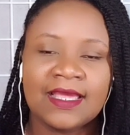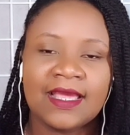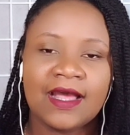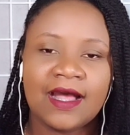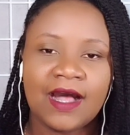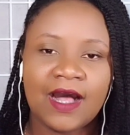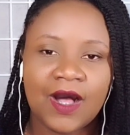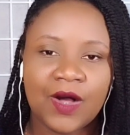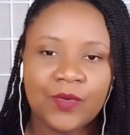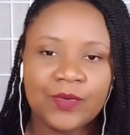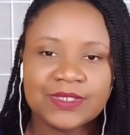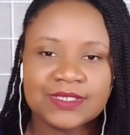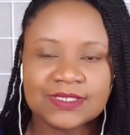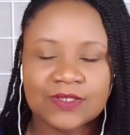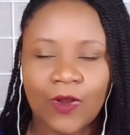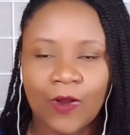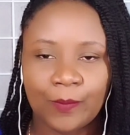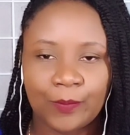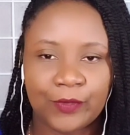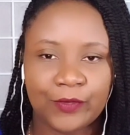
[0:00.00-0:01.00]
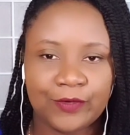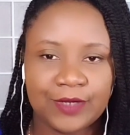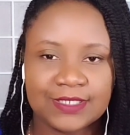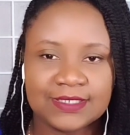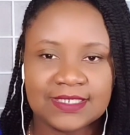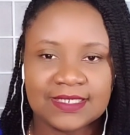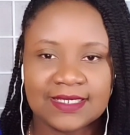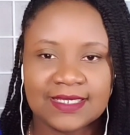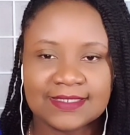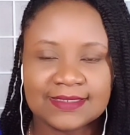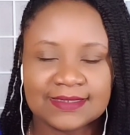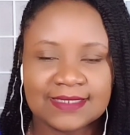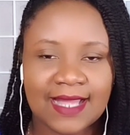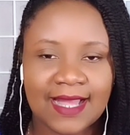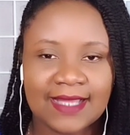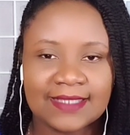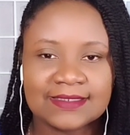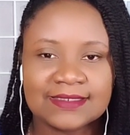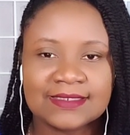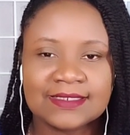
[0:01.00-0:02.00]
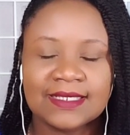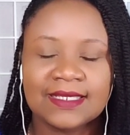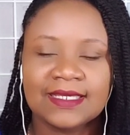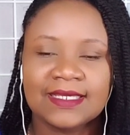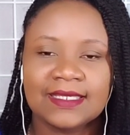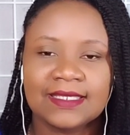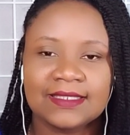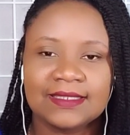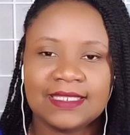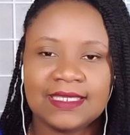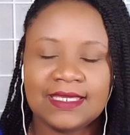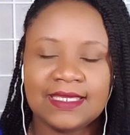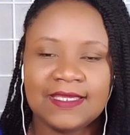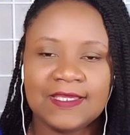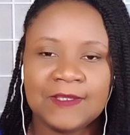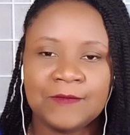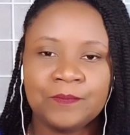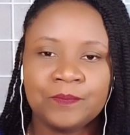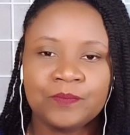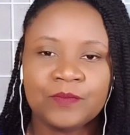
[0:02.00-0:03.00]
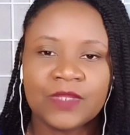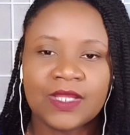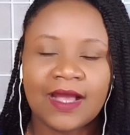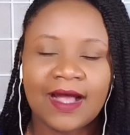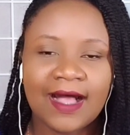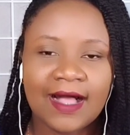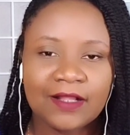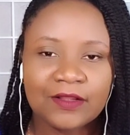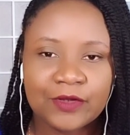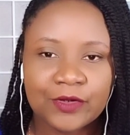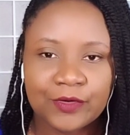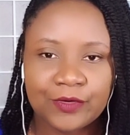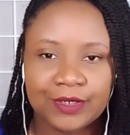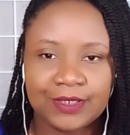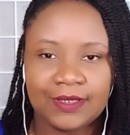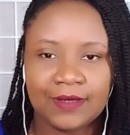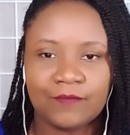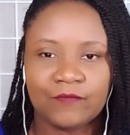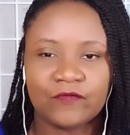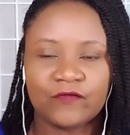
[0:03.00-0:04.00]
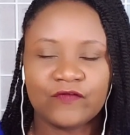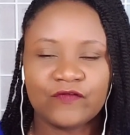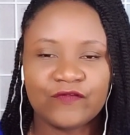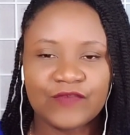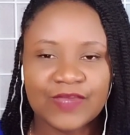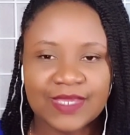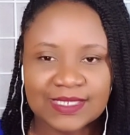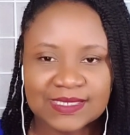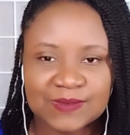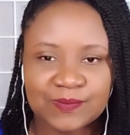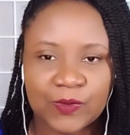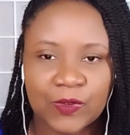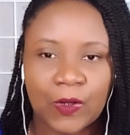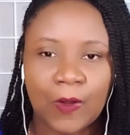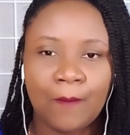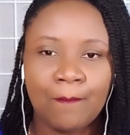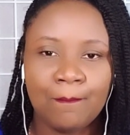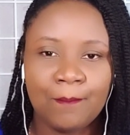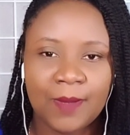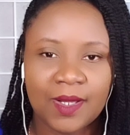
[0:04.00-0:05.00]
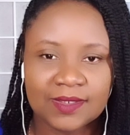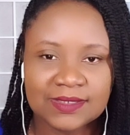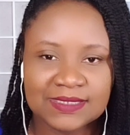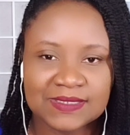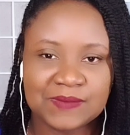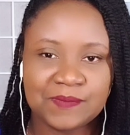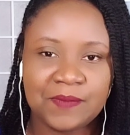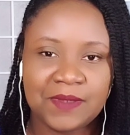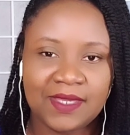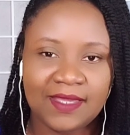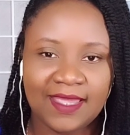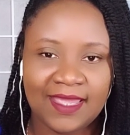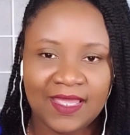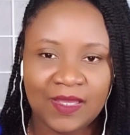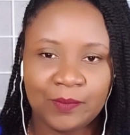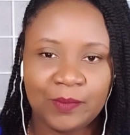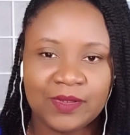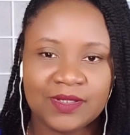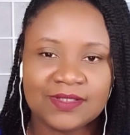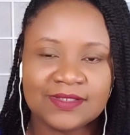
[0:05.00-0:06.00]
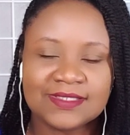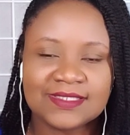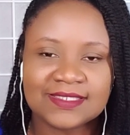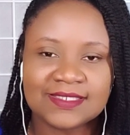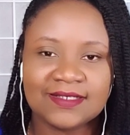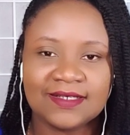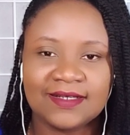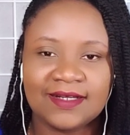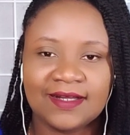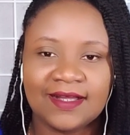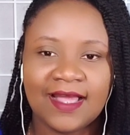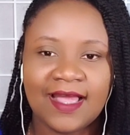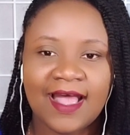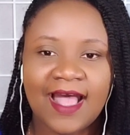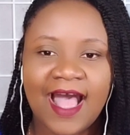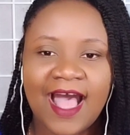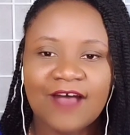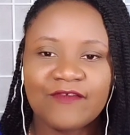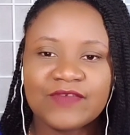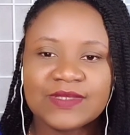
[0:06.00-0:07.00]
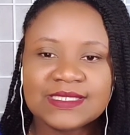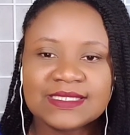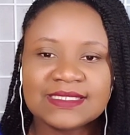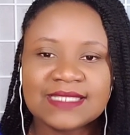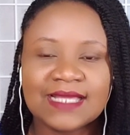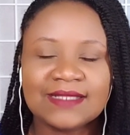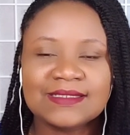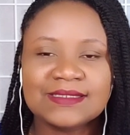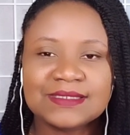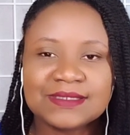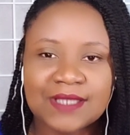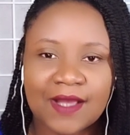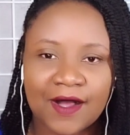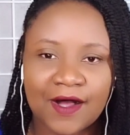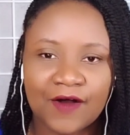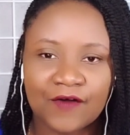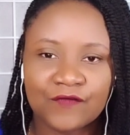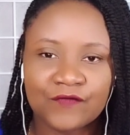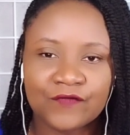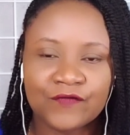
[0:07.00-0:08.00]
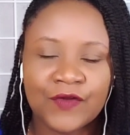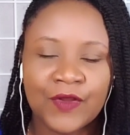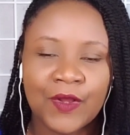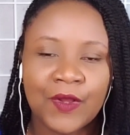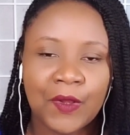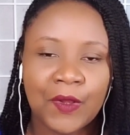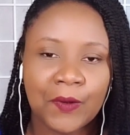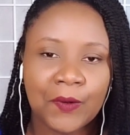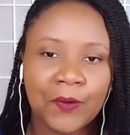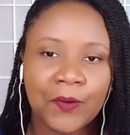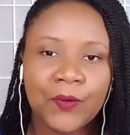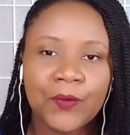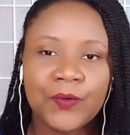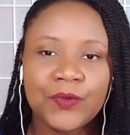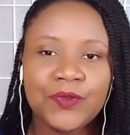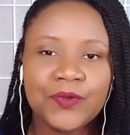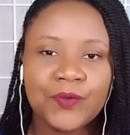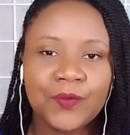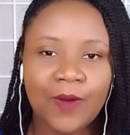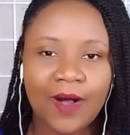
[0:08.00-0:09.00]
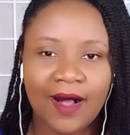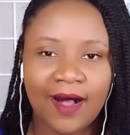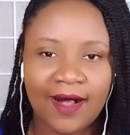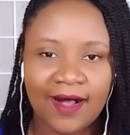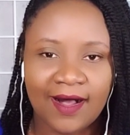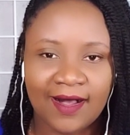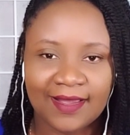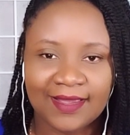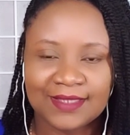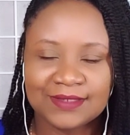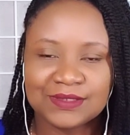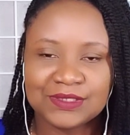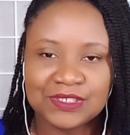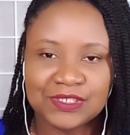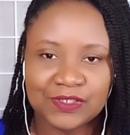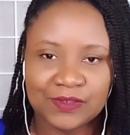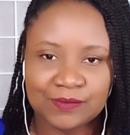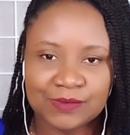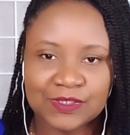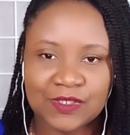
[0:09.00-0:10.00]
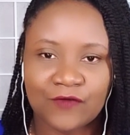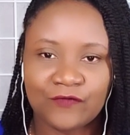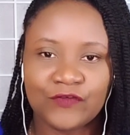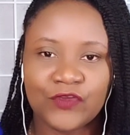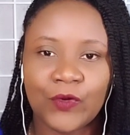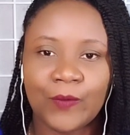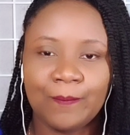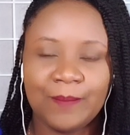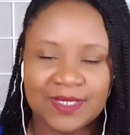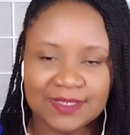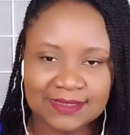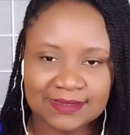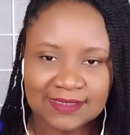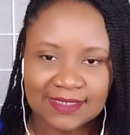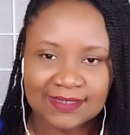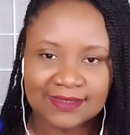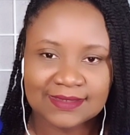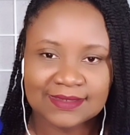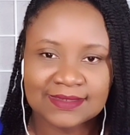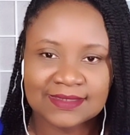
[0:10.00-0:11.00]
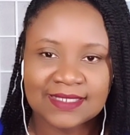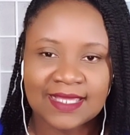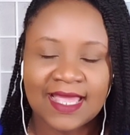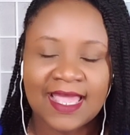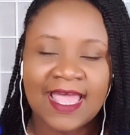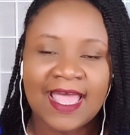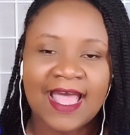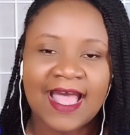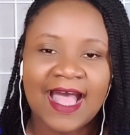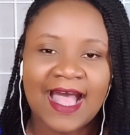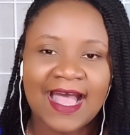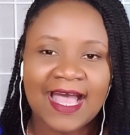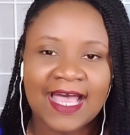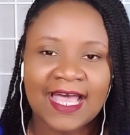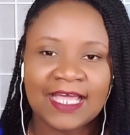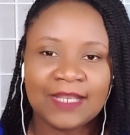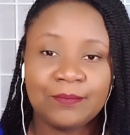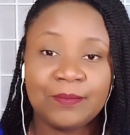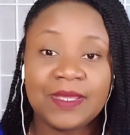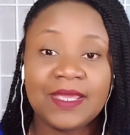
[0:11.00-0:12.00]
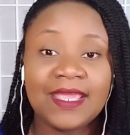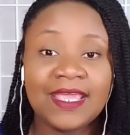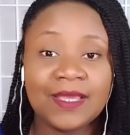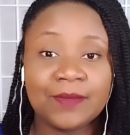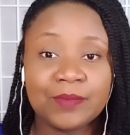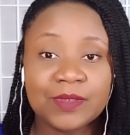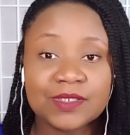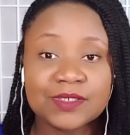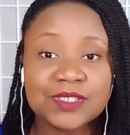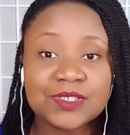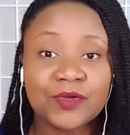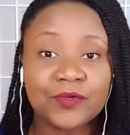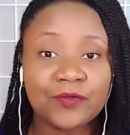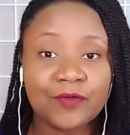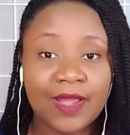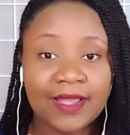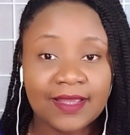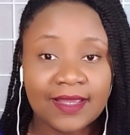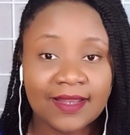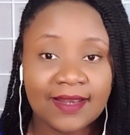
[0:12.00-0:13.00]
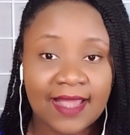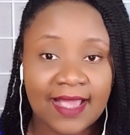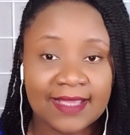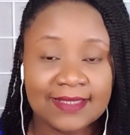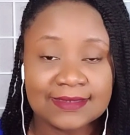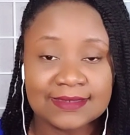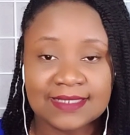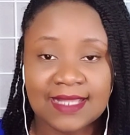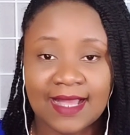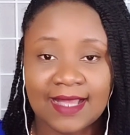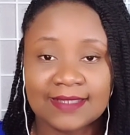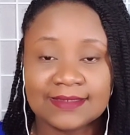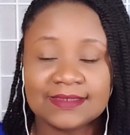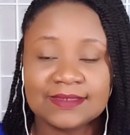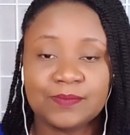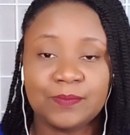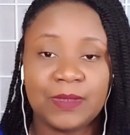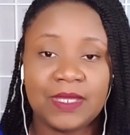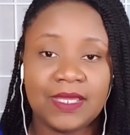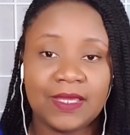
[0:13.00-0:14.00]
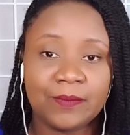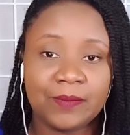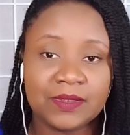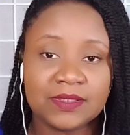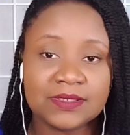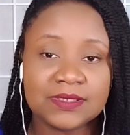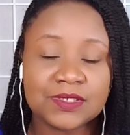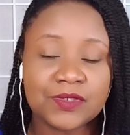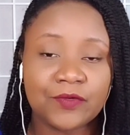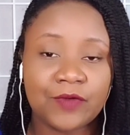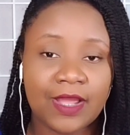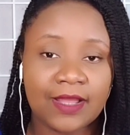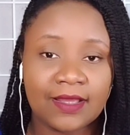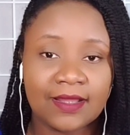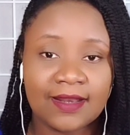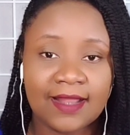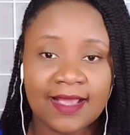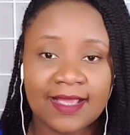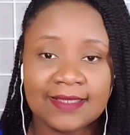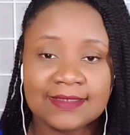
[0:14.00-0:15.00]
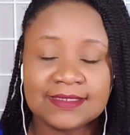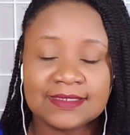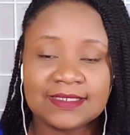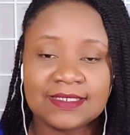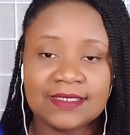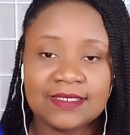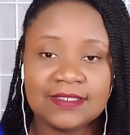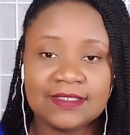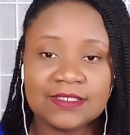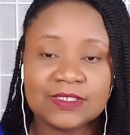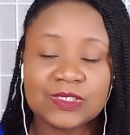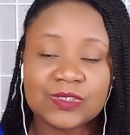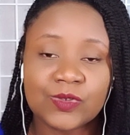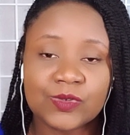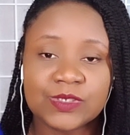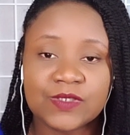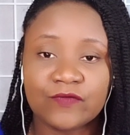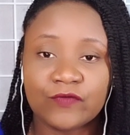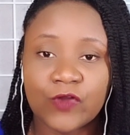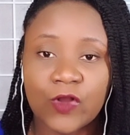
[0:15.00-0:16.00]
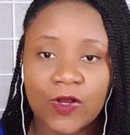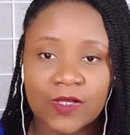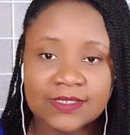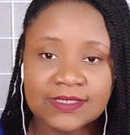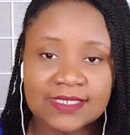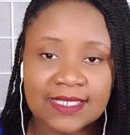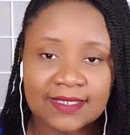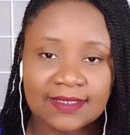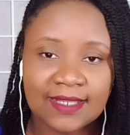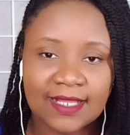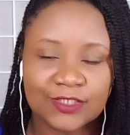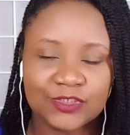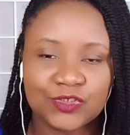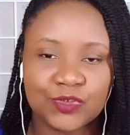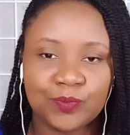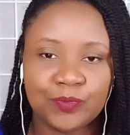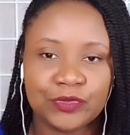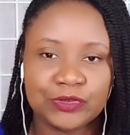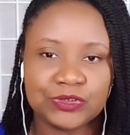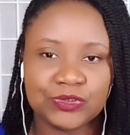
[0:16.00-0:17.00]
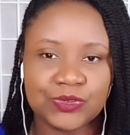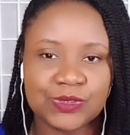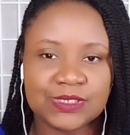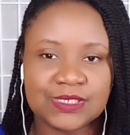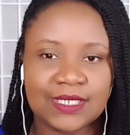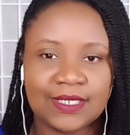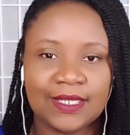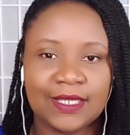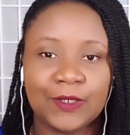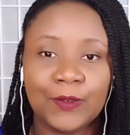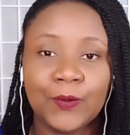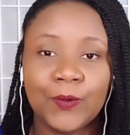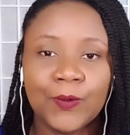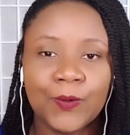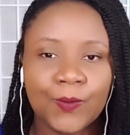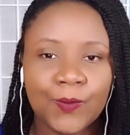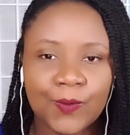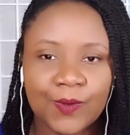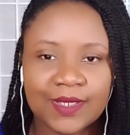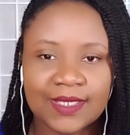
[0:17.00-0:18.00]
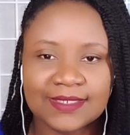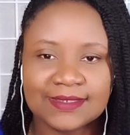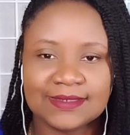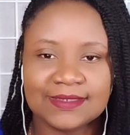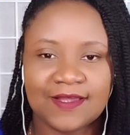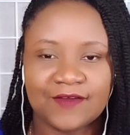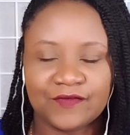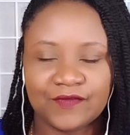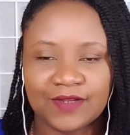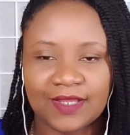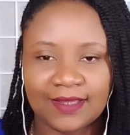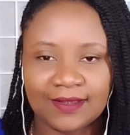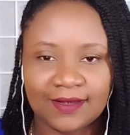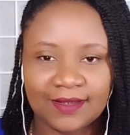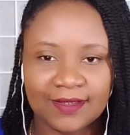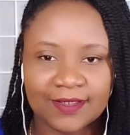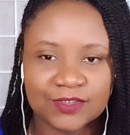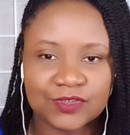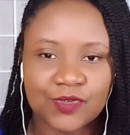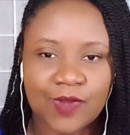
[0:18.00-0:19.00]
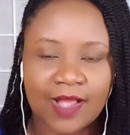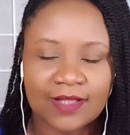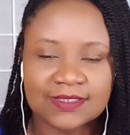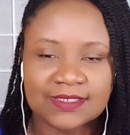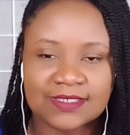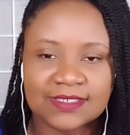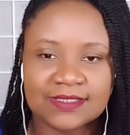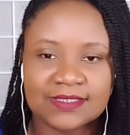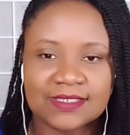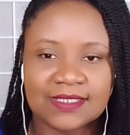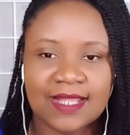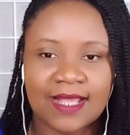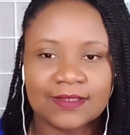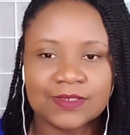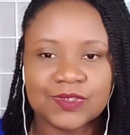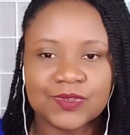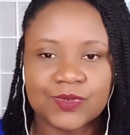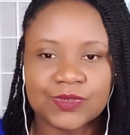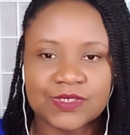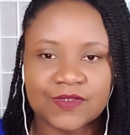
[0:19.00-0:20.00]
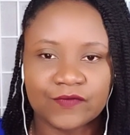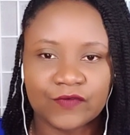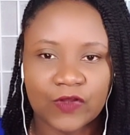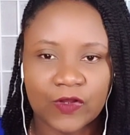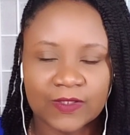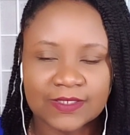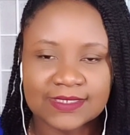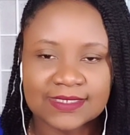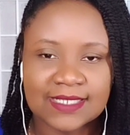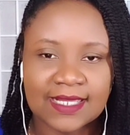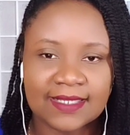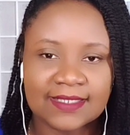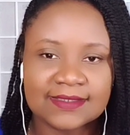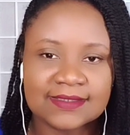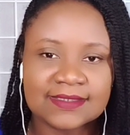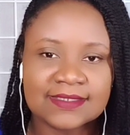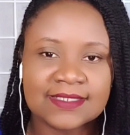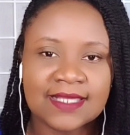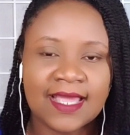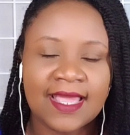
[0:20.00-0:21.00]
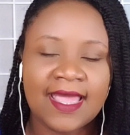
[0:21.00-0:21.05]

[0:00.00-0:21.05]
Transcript: How it's operating is that the algorithm, Facebook, must be able to have a sense of who you are in terms of your business and be able to recognize that, be able to recognize the sort of content that you're producing and who is definitely attracted to that sort of content.